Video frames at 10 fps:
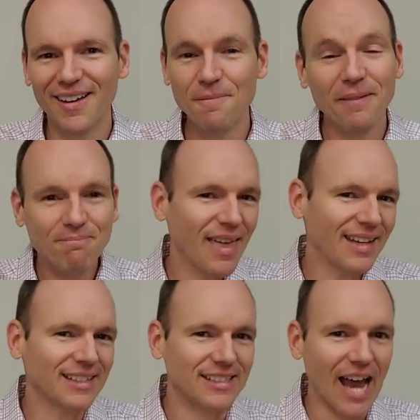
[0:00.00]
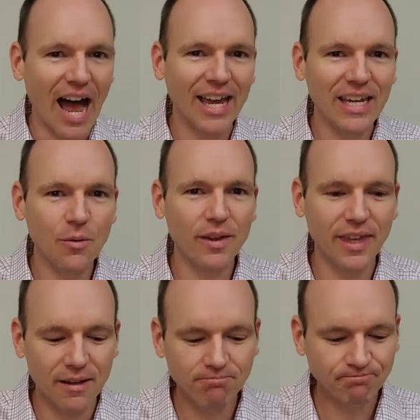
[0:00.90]
Now, that dying with
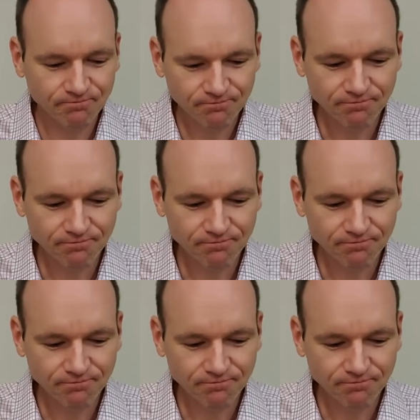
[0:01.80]
him,